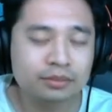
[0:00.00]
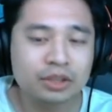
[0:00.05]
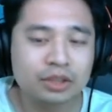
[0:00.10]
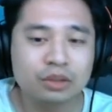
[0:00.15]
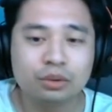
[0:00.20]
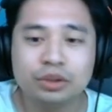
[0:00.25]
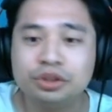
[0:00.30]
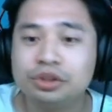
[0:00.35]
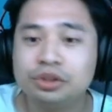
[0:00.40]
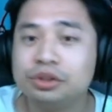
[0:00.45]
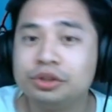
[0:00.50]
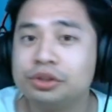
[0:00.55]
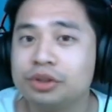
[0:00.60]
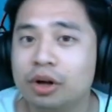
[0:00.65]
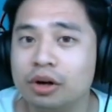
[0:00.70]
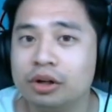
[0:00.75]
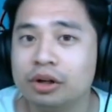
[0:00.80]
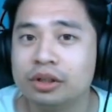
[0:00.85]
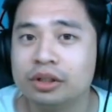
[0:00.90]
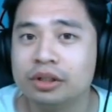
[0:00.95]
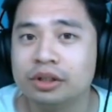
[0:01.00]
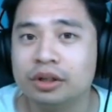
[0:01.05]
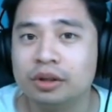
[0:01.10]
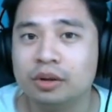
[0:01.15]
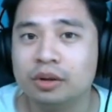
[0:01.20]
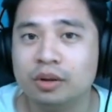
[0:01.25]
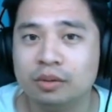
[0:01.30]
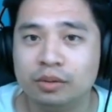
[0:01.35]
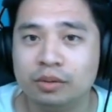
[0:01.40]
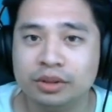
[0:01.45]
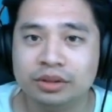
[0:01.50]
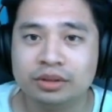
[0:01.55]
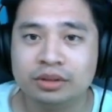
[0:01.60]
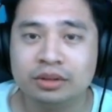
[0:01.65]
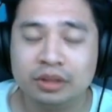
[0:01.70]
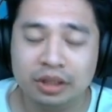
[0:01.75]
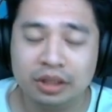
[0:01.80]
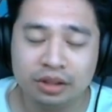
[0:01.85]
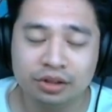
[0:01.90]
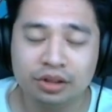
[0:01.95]
which you saw earlier
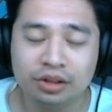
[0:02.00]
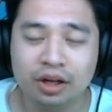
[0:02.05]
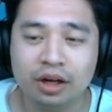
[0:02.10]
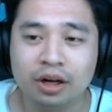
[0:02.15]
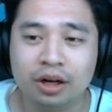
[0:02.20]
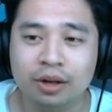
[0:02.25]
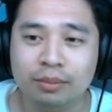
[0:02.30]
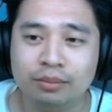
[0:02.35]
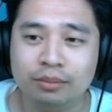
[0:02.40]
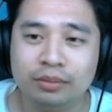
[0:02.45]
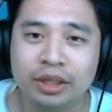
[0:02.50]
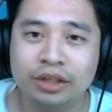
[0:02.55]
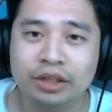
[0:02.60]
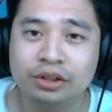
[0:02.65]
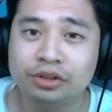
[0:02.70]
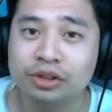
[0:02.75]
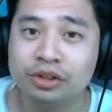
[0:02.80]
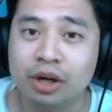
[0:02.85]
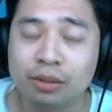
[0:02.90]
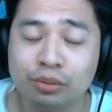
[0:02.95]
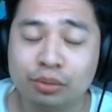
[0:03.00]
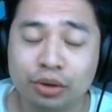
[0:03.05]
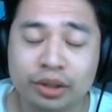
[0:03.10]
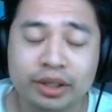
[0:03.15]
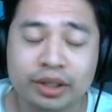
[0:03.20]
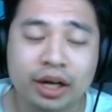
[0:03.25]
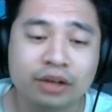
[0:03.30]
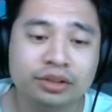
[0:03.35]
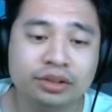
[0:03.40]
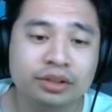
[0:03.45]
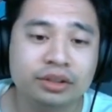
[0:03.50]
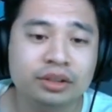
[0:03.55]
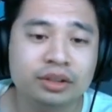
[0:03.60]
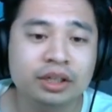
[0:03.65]
was in the top 1,000.